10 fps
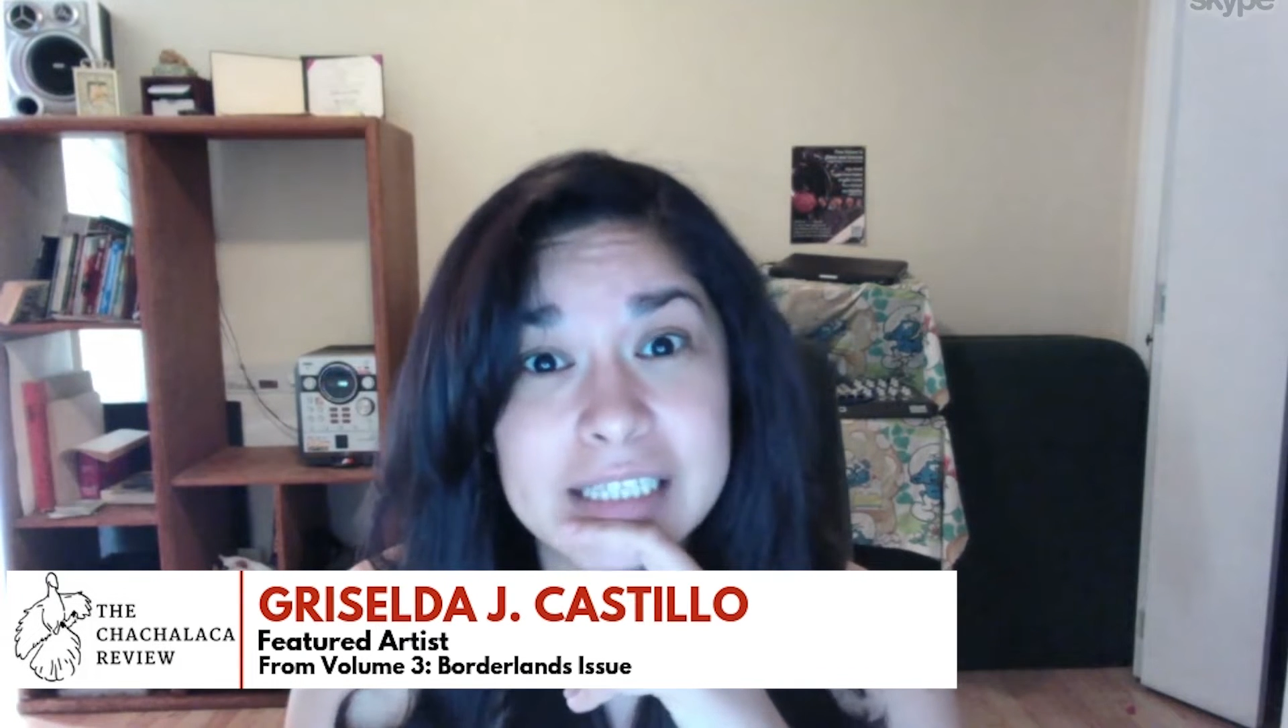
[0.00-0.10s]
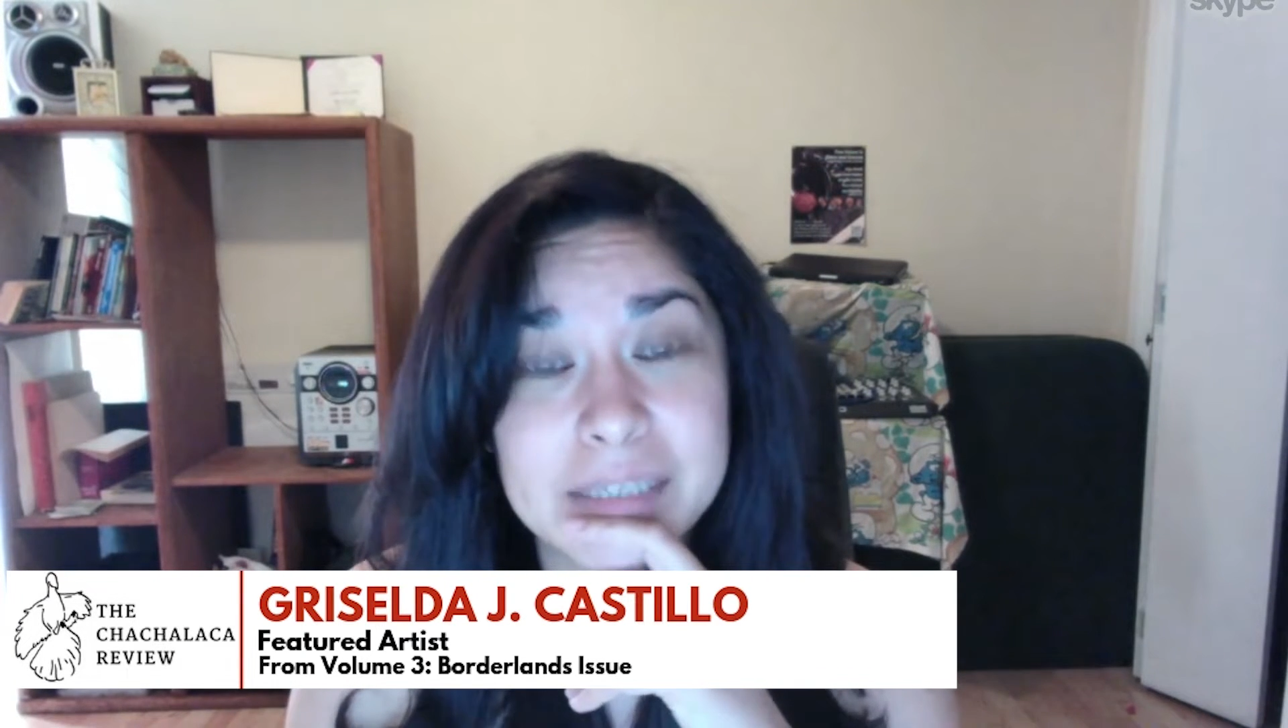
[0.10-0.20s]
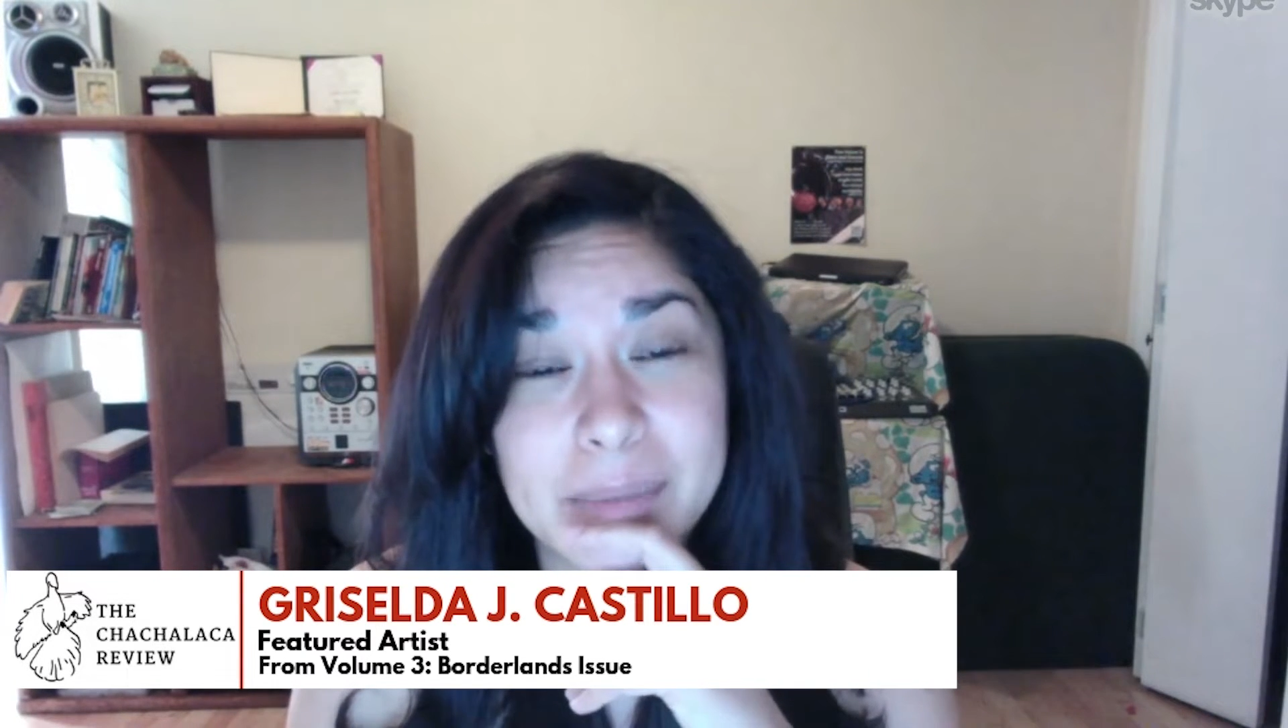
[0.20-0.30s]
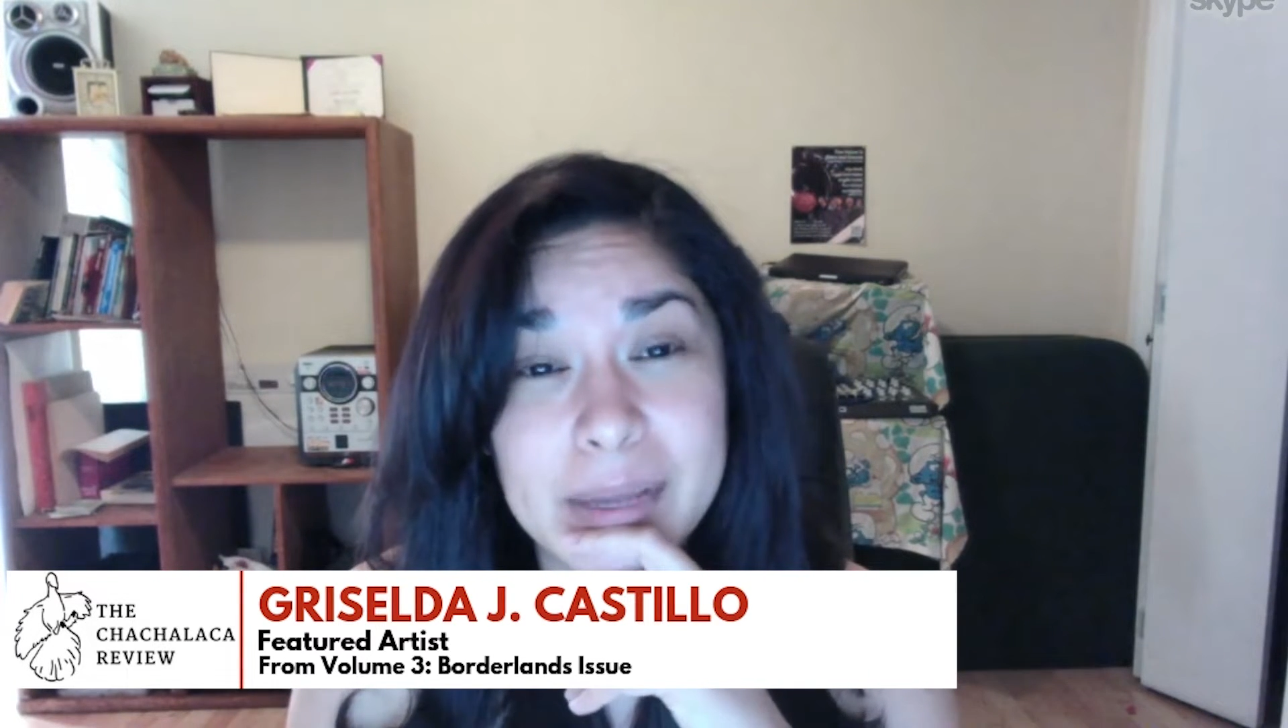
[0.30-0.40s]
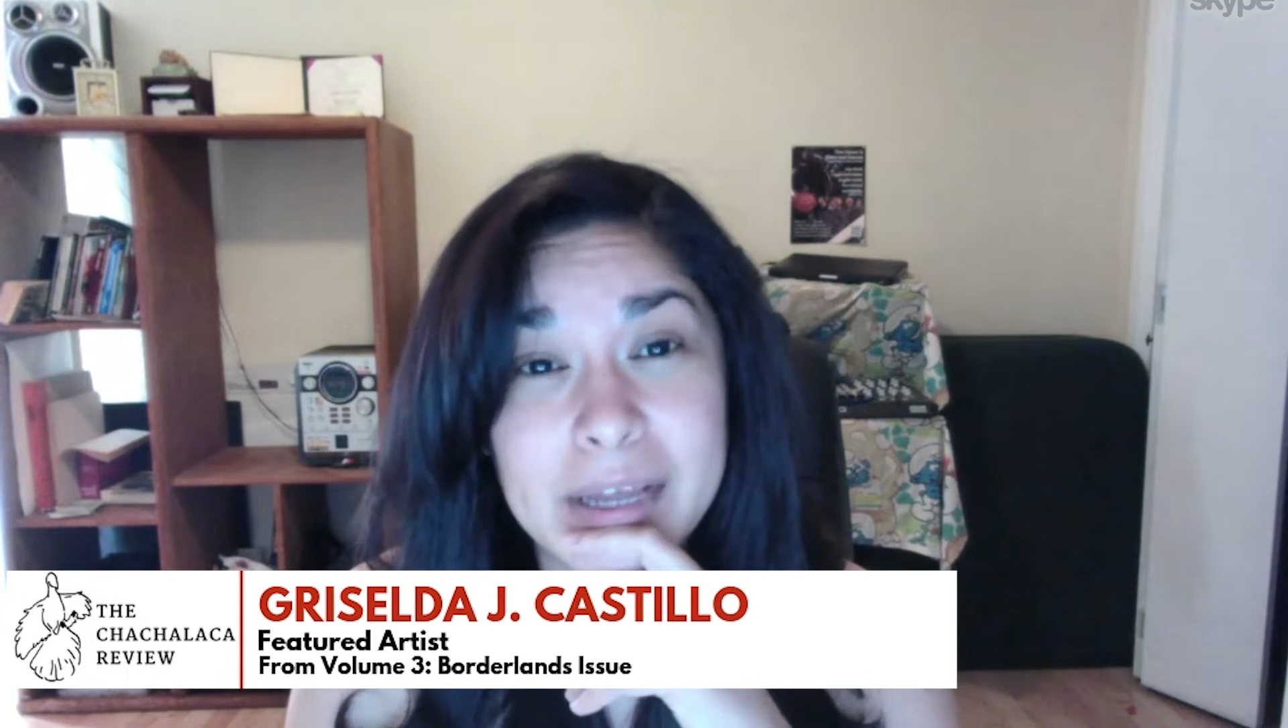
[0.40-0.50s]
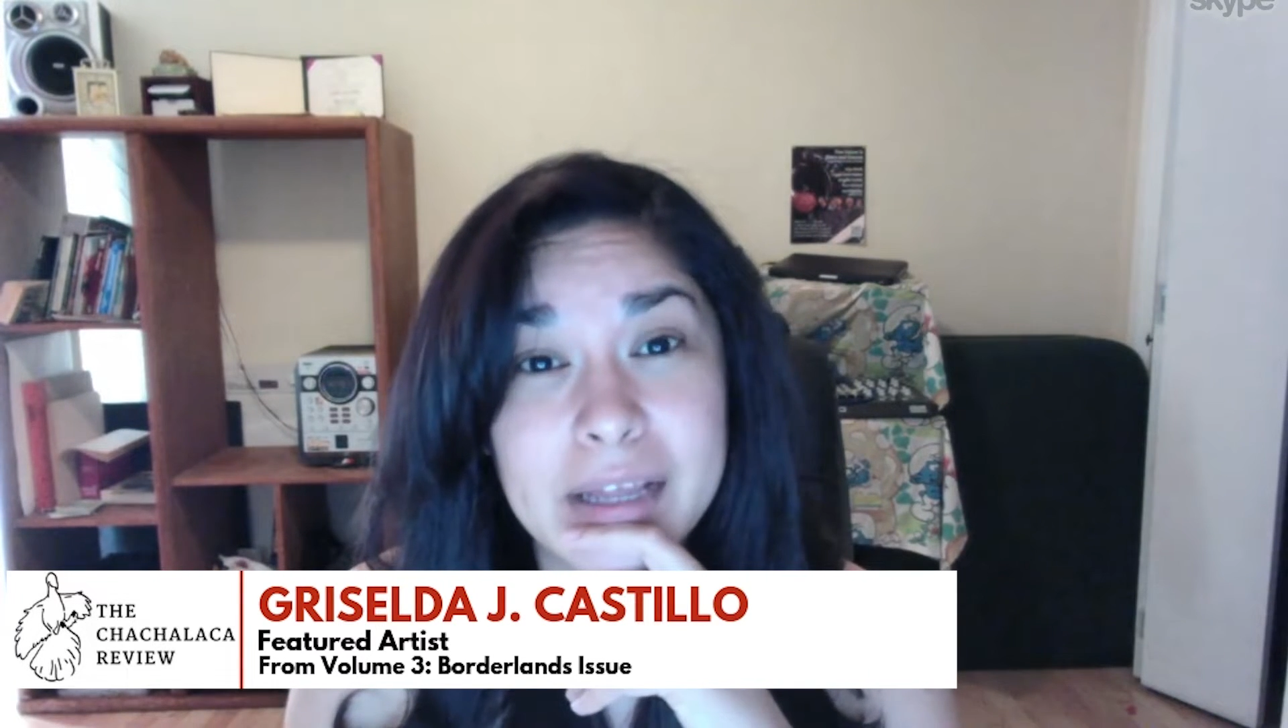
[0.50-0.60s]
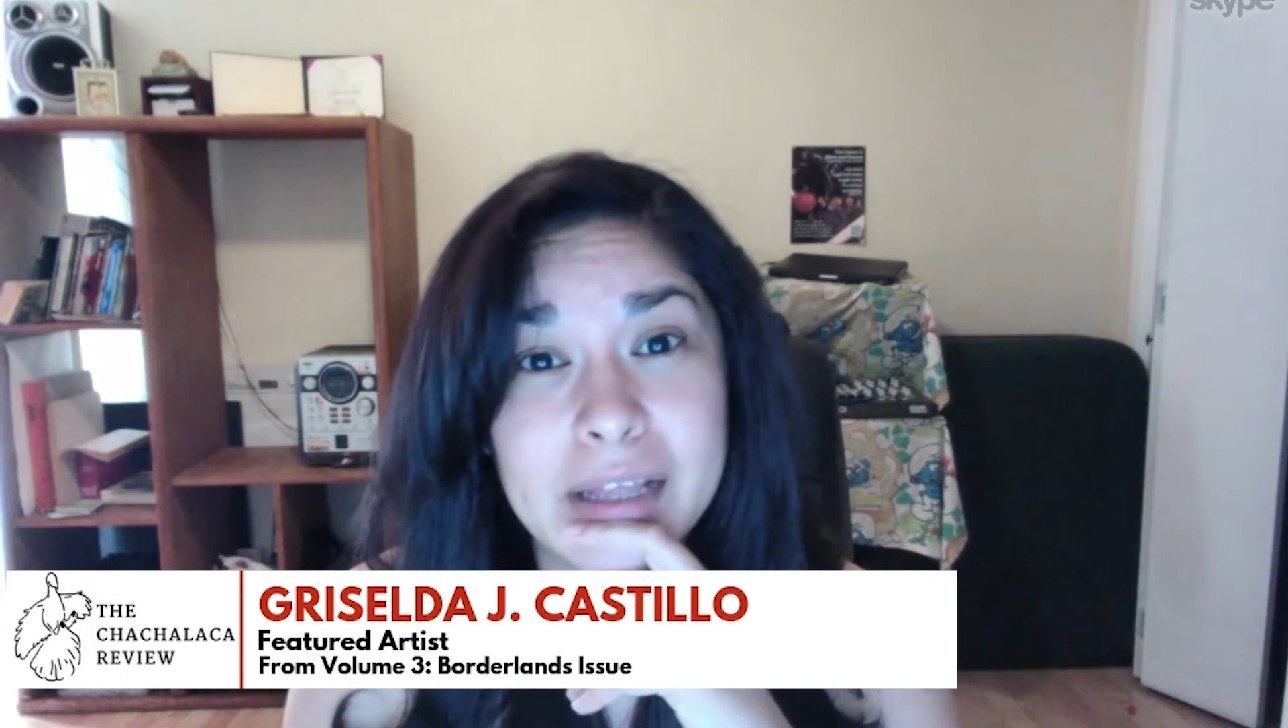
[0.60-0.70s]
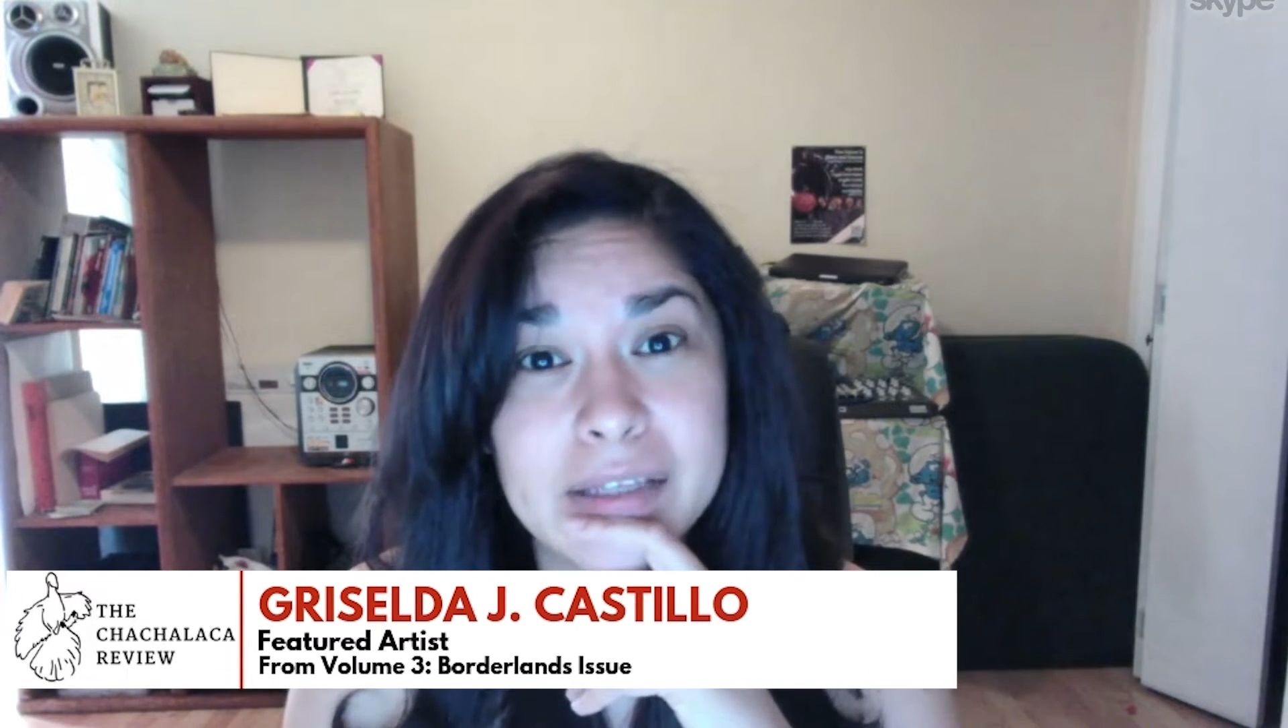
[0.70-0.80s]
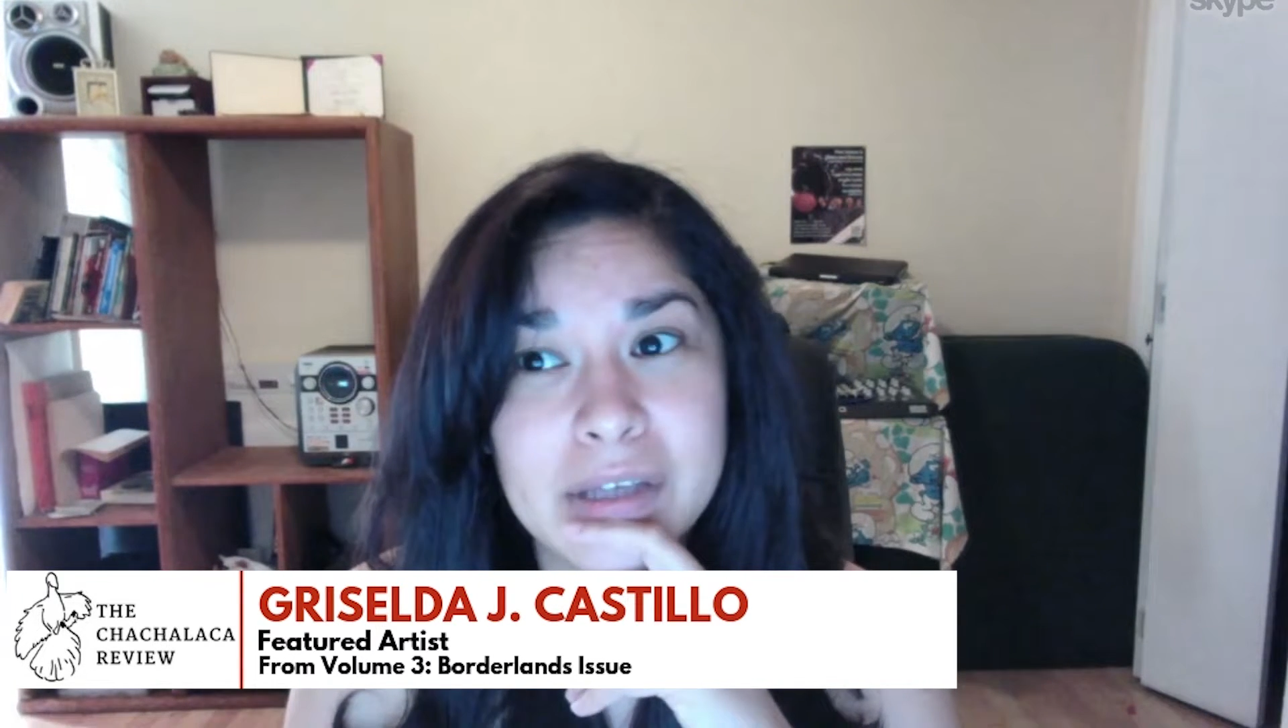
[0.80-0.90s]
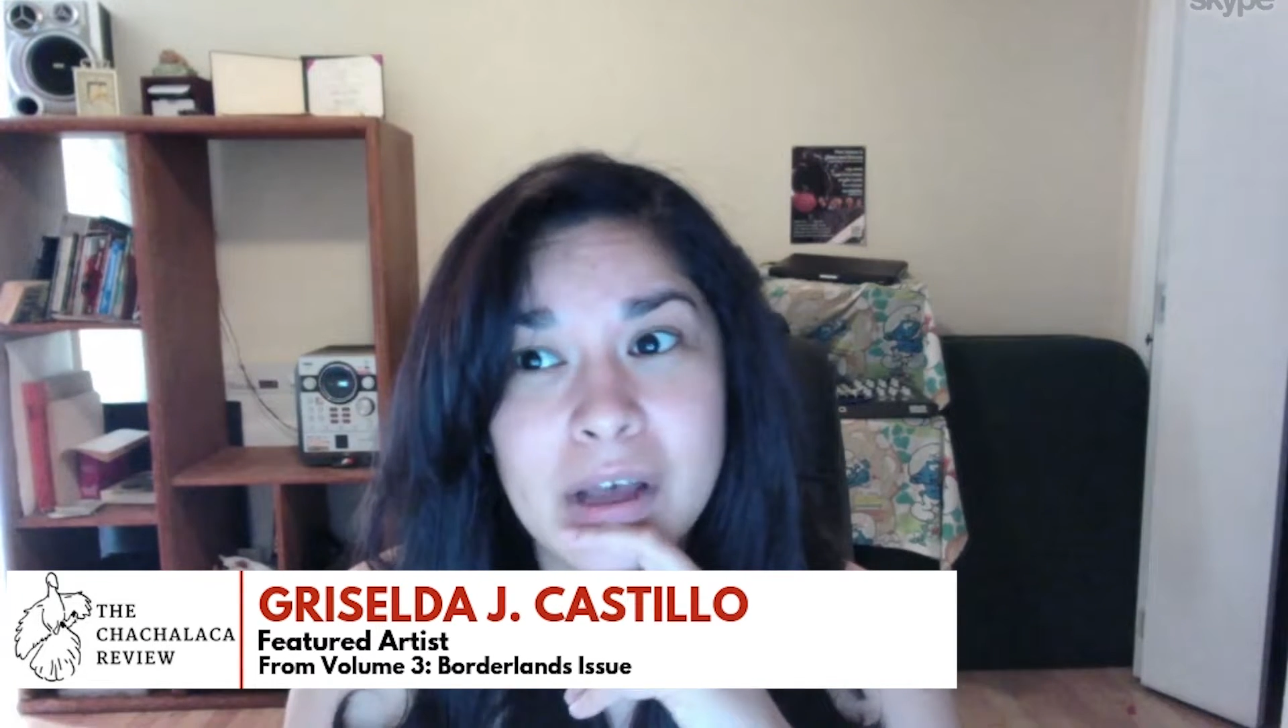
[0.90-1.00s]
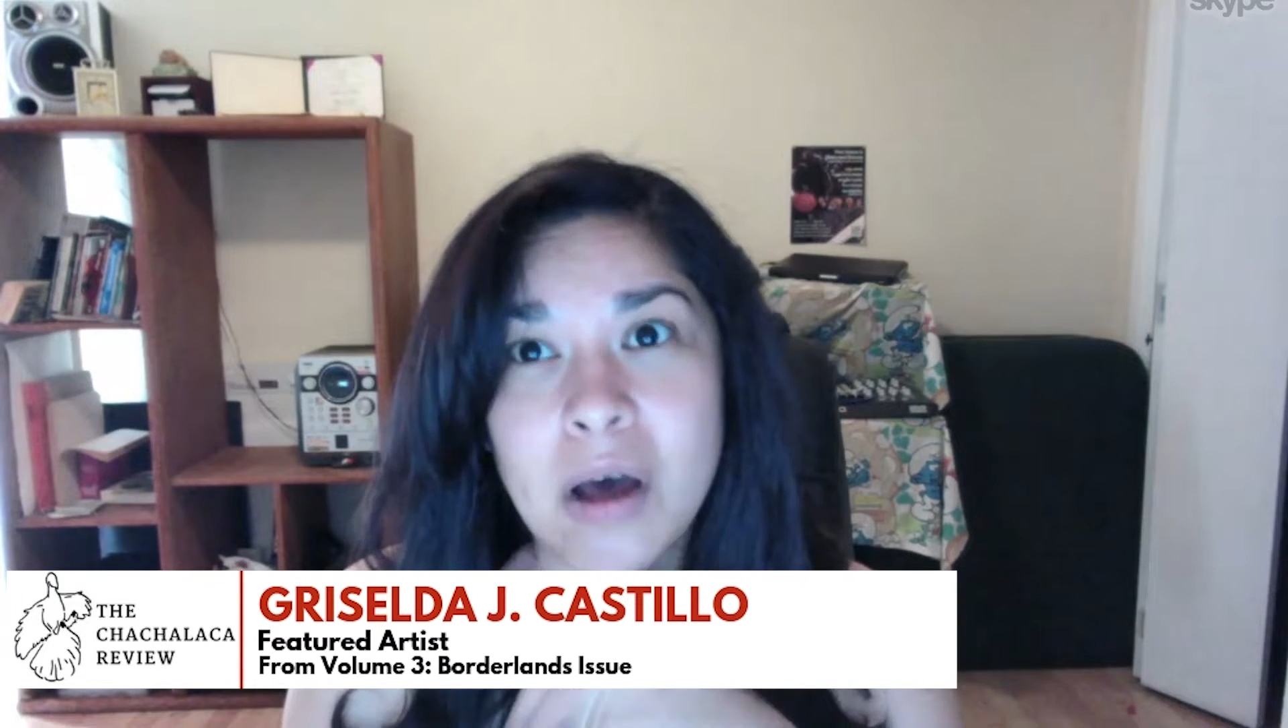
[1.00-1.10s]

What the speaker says: depends